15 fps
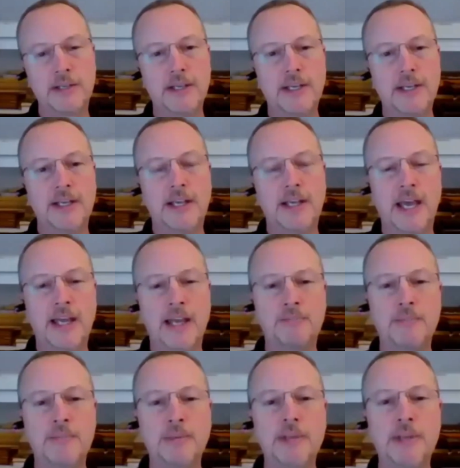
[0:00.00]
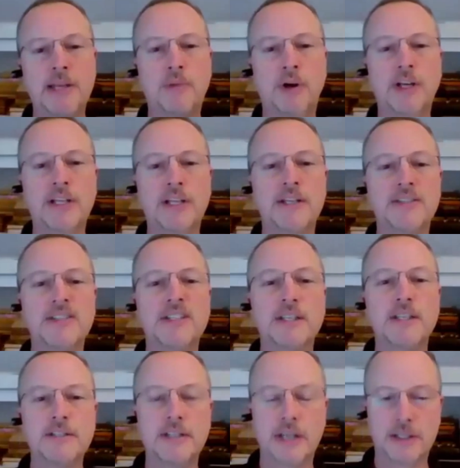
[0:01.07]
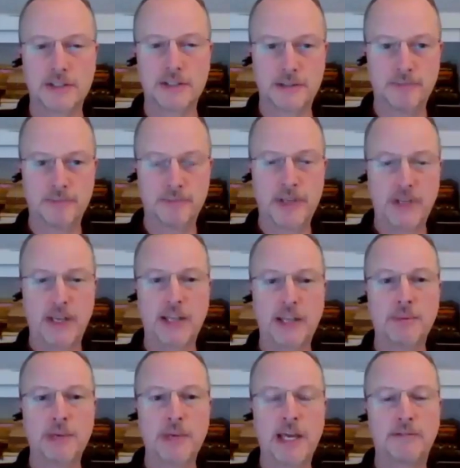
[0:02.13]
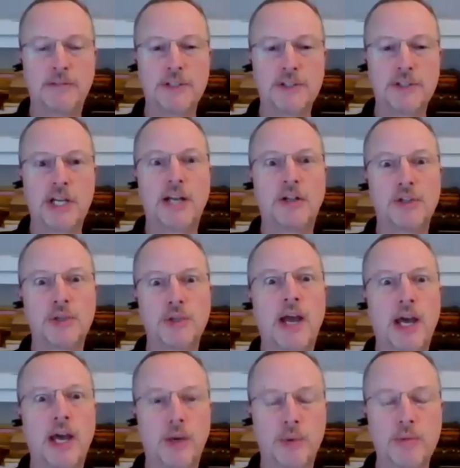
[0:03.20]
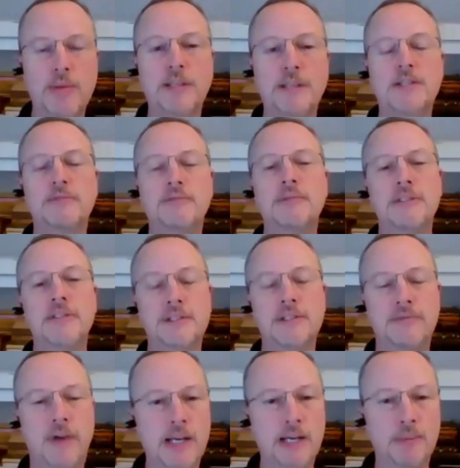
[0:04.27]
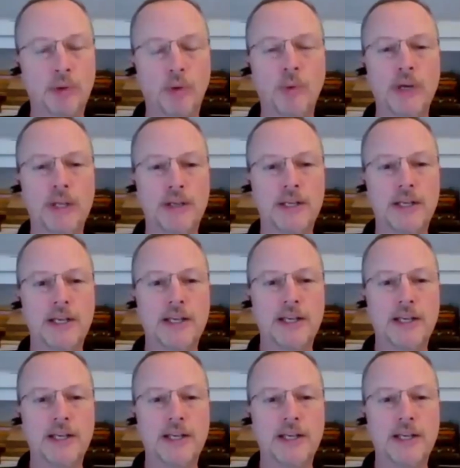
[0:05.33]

mm-hmm. and maybe that market doesn't exist. And then we have this challenge, you know, how do we make this business viable when